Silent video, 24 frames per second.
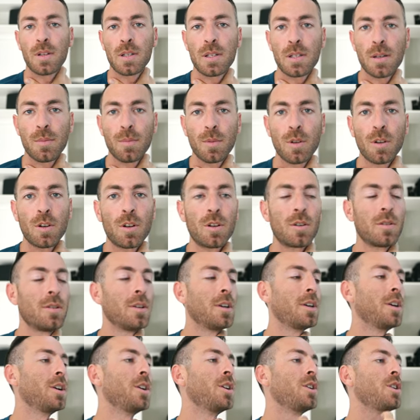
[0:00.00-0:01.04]
similar.
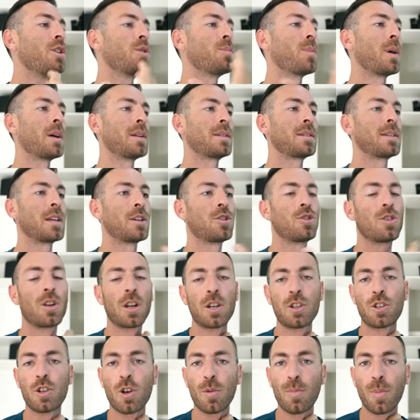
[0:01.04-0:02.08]
You might say, should
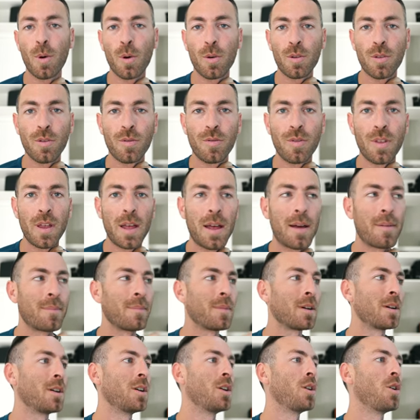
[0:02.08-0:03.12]
I show both of them?
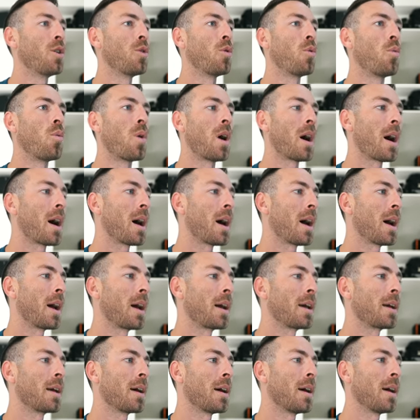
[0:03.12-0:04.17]

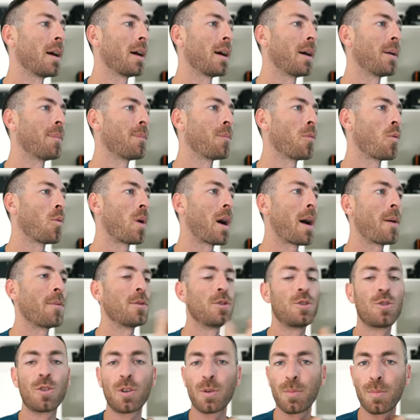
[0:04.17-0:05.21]
Why
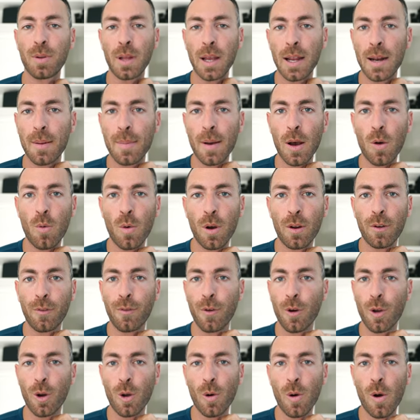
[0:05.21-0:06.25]
would you complain about one
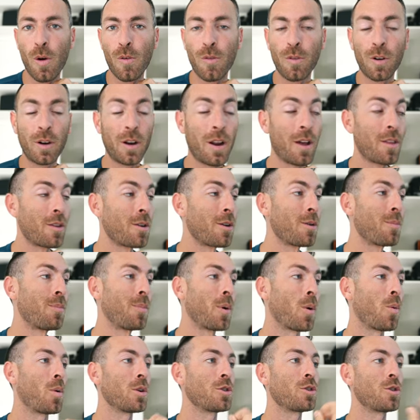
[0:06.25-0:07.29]
photo over another?
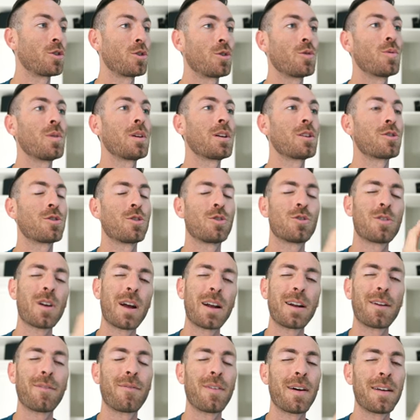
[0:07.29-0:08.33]
But what you're doing is you're
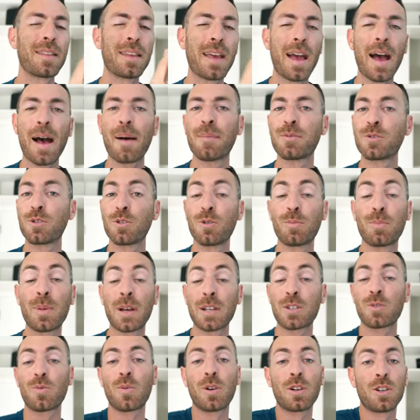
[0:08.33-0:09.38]
trying to find the absolute
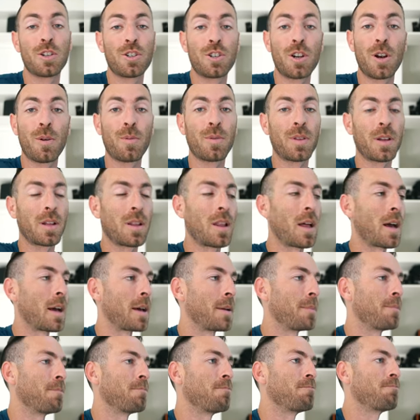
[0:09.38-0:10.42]
best one to share with the
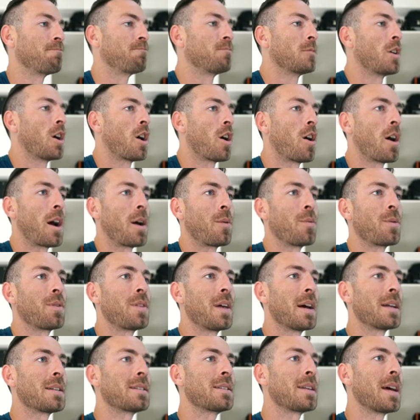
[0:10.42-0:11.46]
client. All right, with
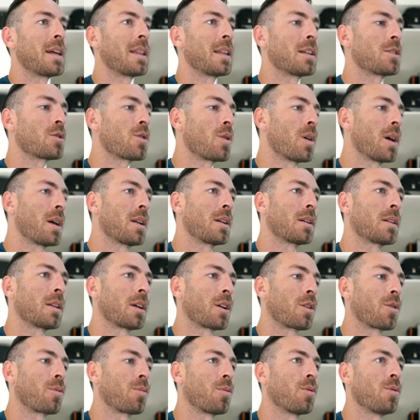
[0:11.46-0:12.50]
that said, let's go ahead and
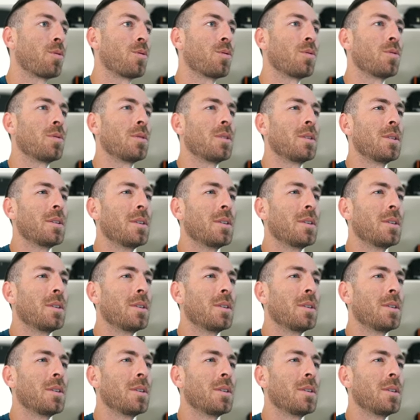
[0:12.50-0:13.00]
click through.